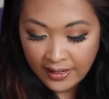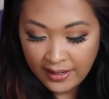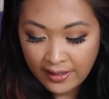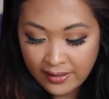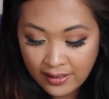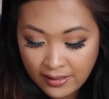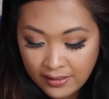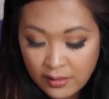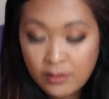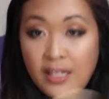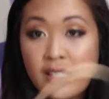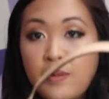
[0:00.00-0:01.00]
And then,
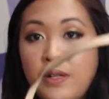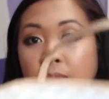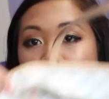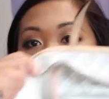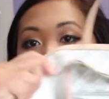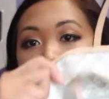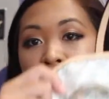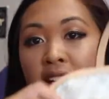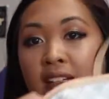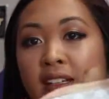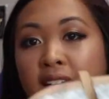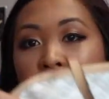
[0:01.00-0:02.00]
so that's pretty much
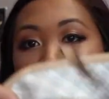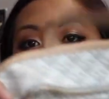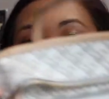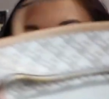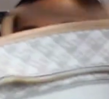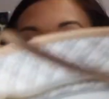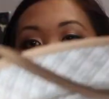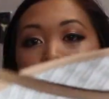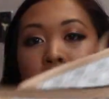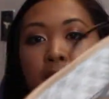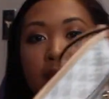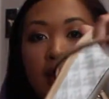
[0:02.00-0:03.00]
everything like in the big
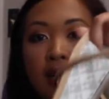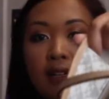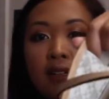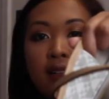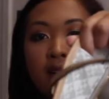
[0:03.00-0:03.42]
like